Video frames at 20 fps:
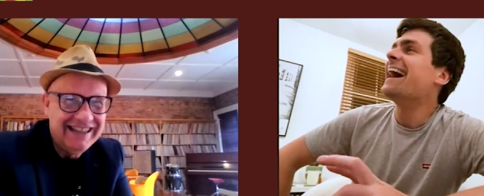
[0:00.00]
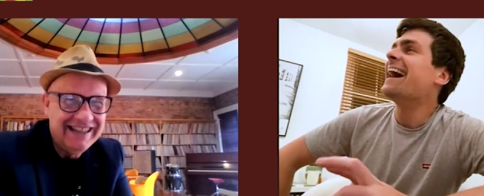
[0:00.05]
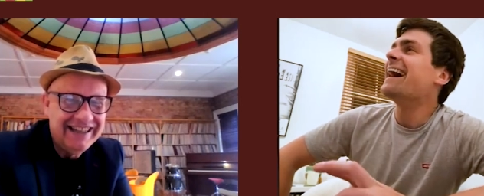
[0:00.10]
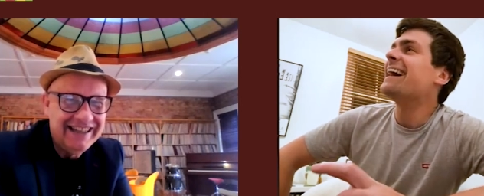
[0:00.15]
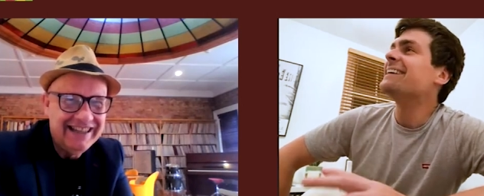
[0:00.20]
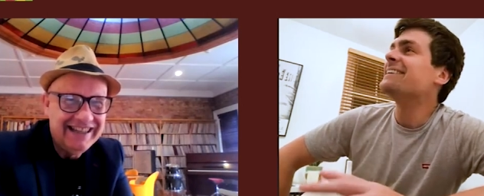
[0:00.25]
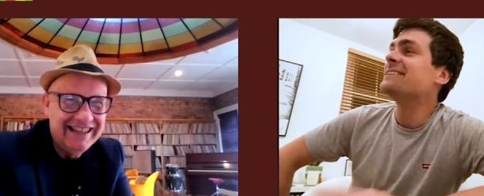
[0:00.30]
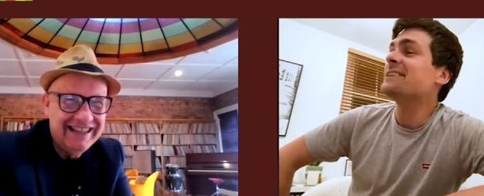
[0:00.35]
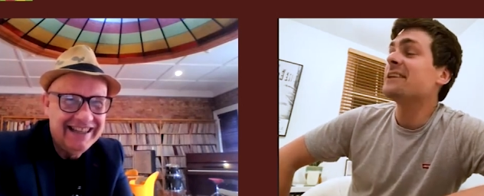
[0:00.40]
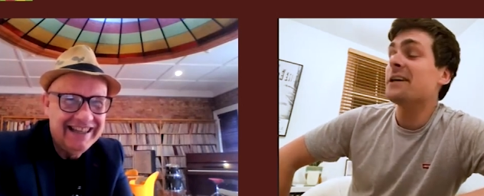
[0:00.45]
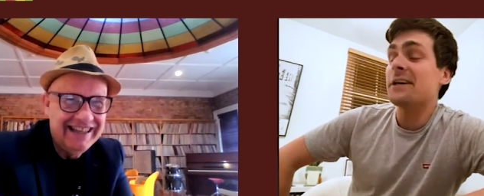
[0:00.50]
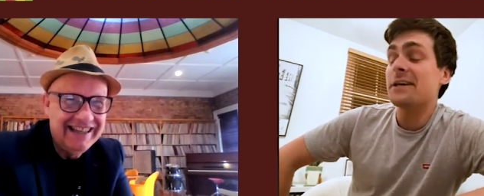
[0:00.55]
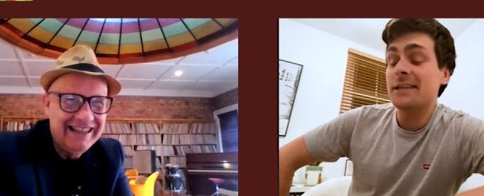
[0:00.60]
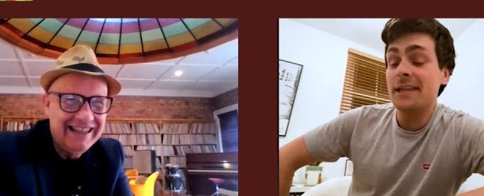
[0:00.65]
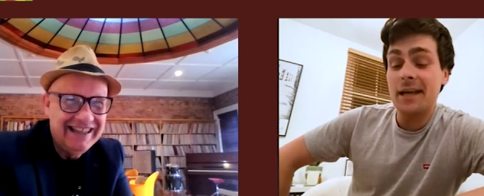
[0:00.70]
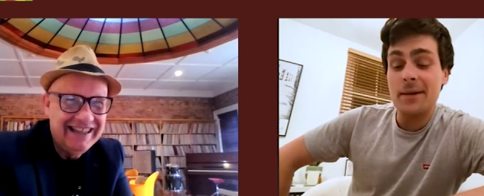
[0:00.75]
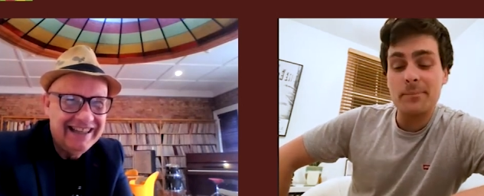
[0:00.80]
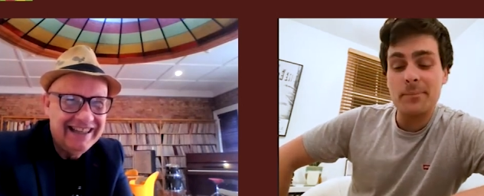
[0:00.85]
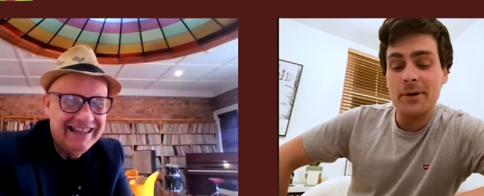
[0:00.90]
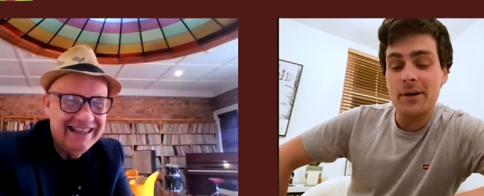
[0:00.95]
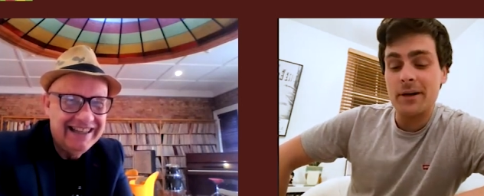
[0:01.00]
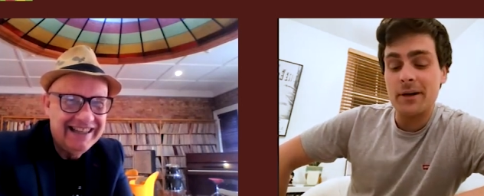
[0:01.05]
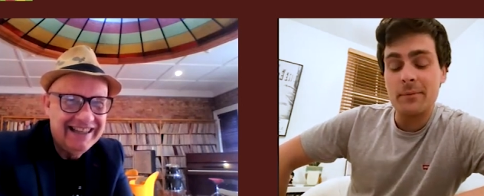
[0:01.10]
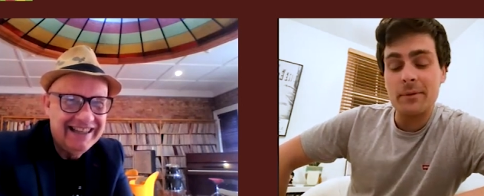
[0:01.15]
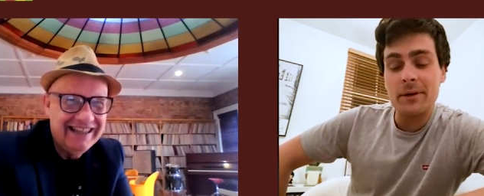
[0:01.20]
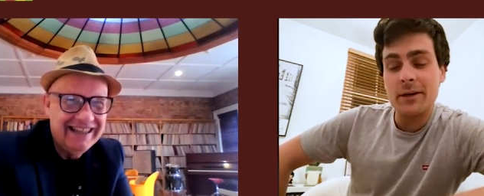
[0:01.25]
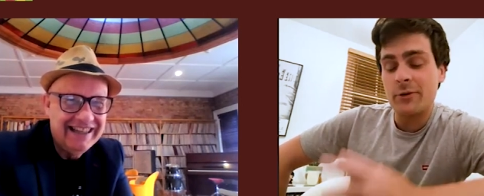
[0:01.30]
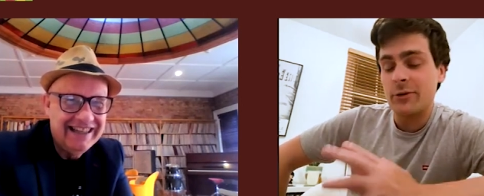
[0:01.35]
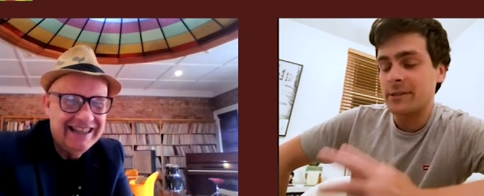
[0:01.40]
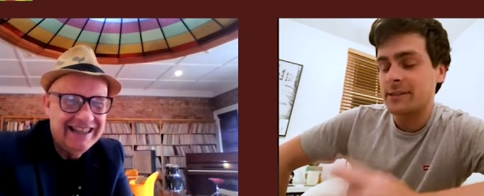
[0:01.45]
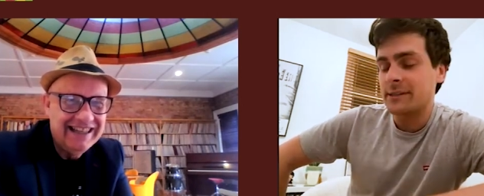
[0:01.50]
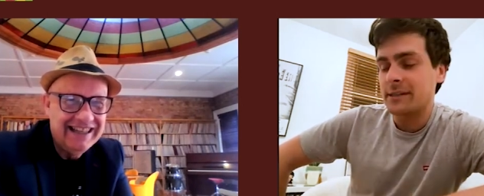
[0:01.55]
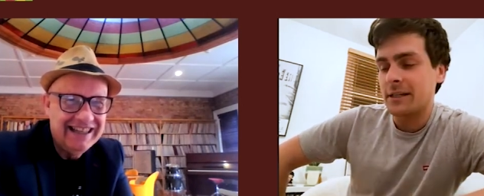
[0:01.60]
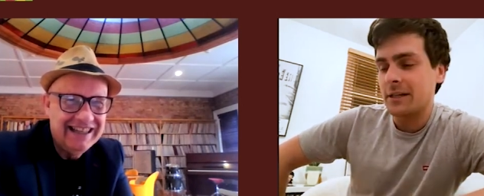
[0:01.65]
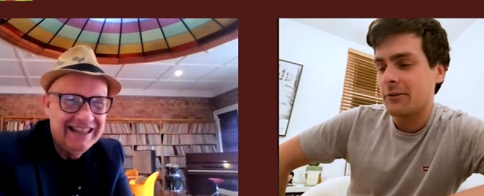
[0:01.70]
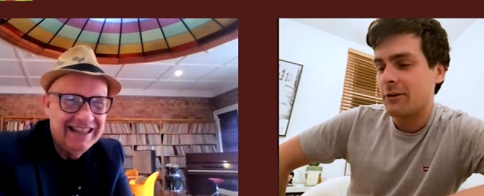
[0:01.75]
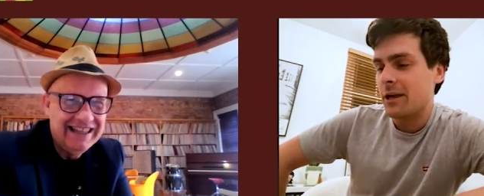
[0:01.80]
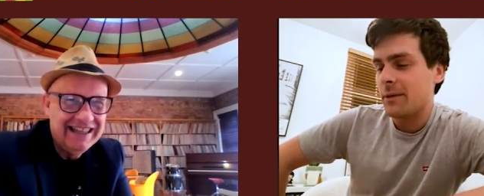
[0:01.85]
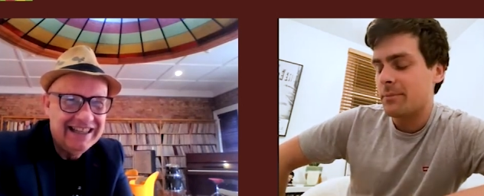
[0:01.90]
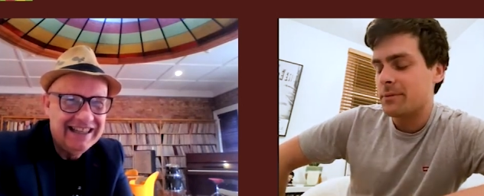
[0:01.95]
Speaker 1: And uh, yeah, but I mean, Chris did a
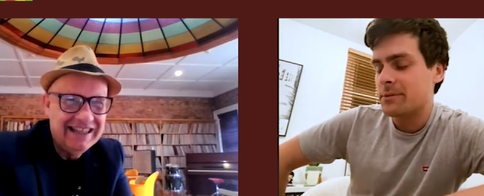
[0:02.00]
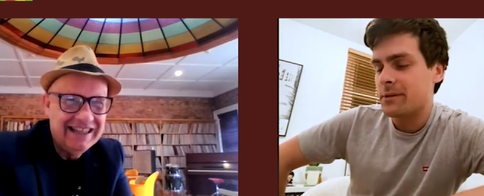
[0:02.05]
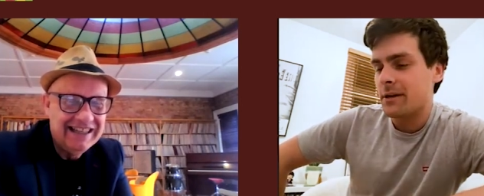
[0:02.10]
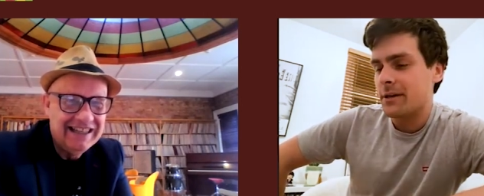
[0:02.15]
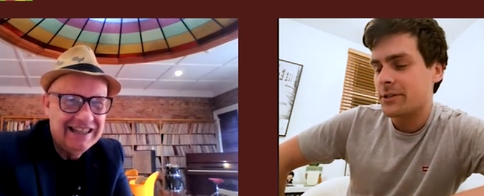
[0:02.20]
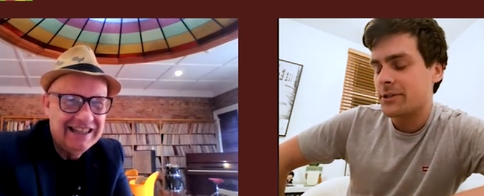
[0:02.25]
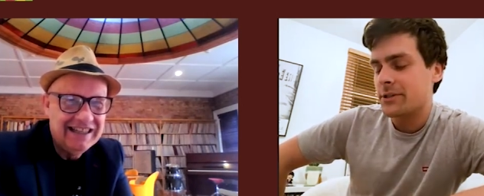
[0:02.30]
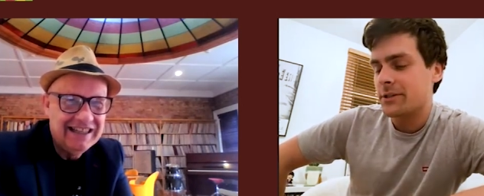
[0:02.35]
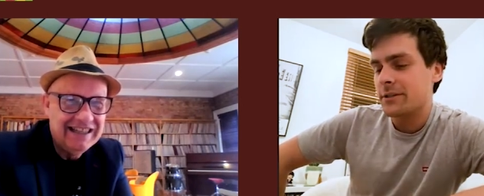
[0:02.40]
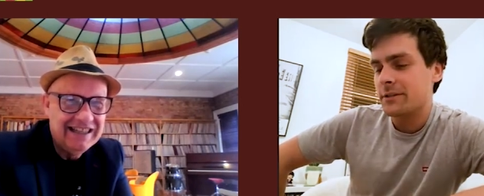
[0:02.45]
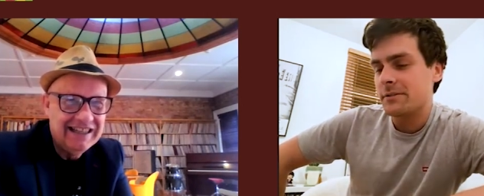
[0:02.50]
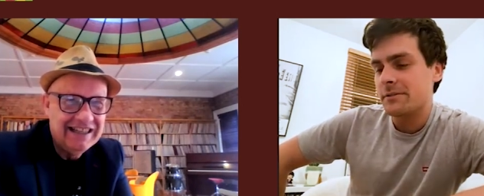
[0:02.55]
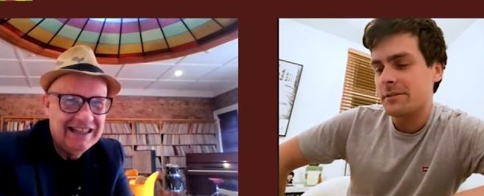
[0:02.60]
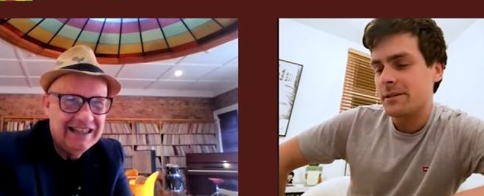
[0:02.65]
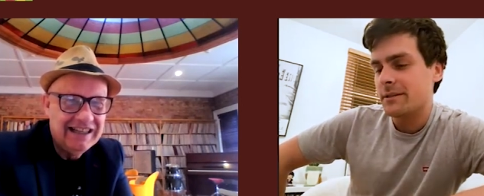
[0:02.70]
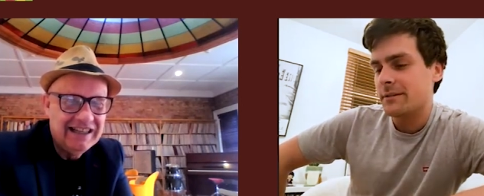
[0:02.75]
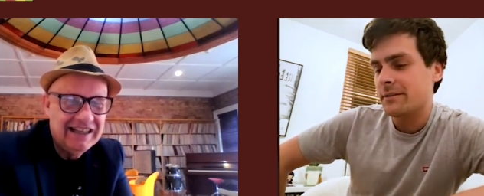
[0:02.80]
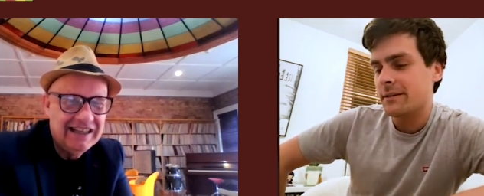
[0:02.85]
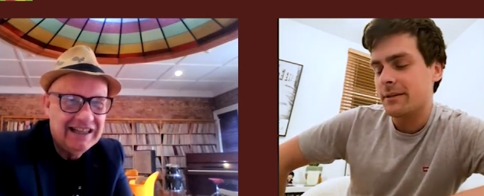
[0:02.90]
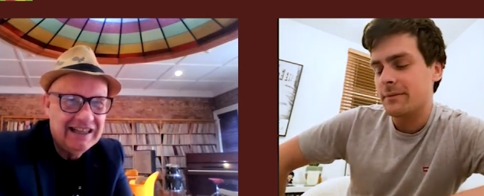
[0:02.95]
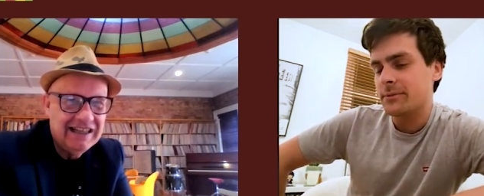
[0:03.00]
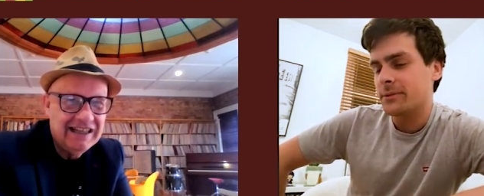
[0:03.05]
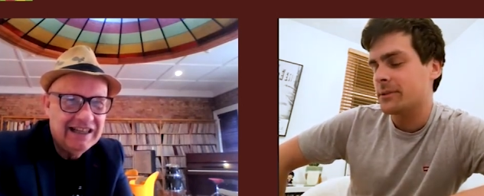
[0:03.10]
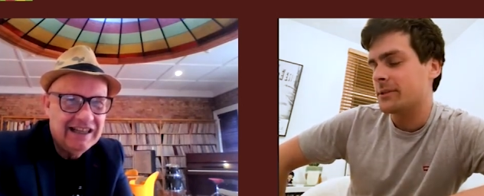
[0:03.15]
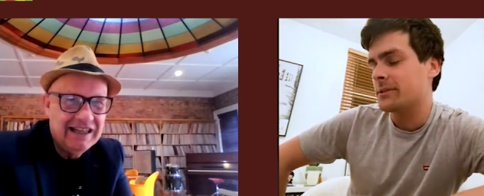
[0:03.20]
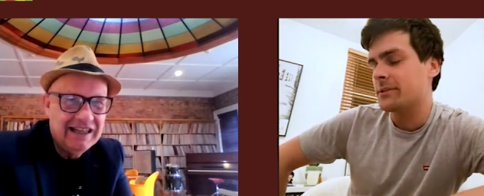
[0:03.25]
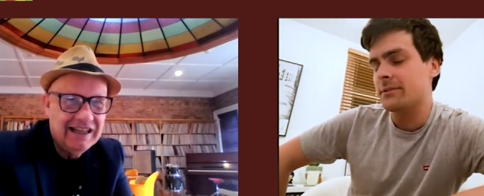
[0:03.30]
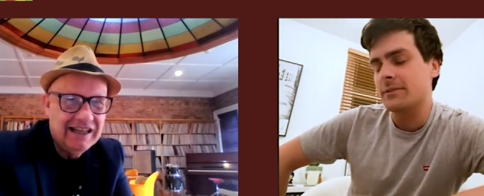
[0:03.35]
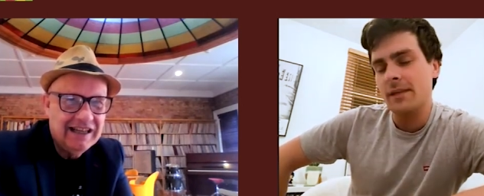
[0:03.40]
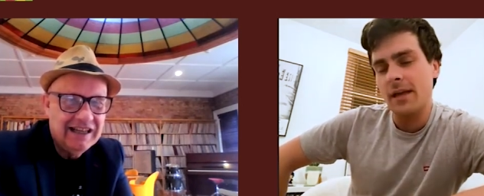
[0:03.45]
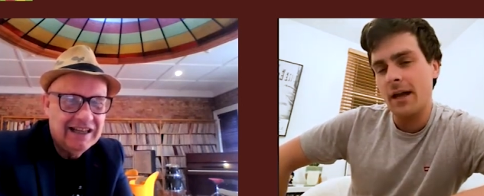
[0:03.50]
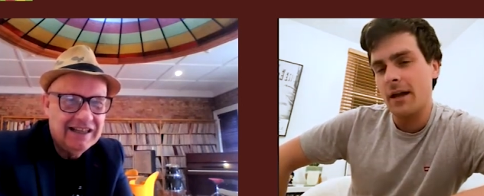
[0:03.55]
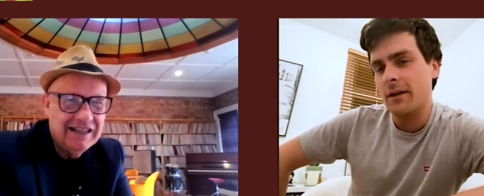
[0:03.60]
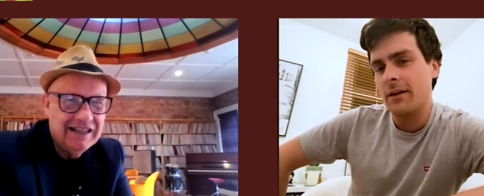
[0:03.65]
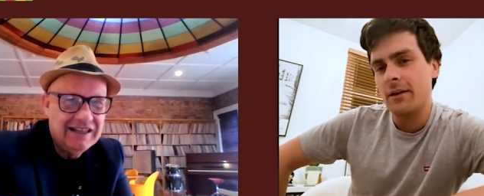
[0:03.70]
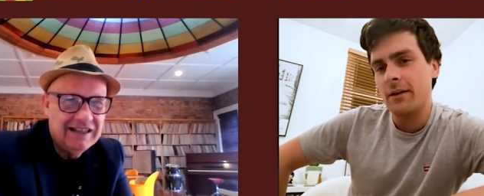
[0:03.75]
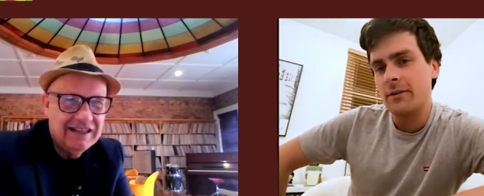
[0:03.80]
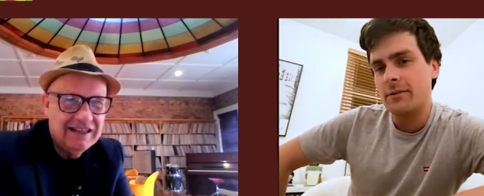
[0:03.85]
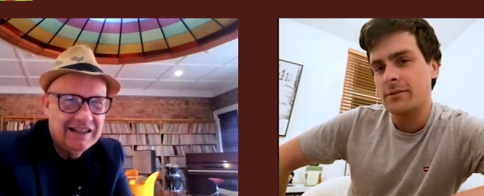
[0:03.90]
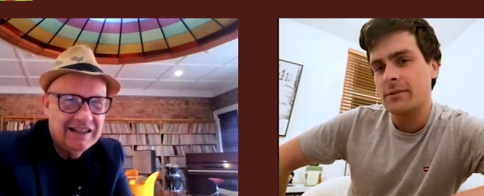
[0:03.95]
great production, and it's just yeah,
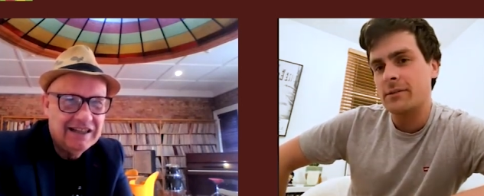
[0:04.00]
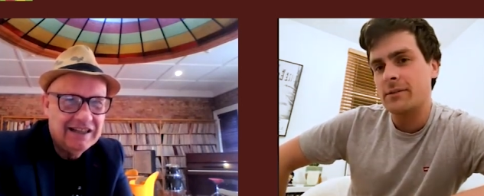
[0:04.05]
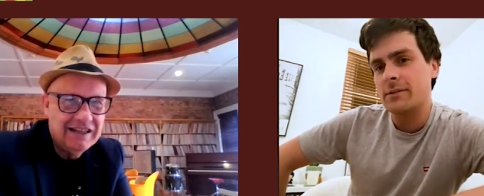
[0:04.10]
it's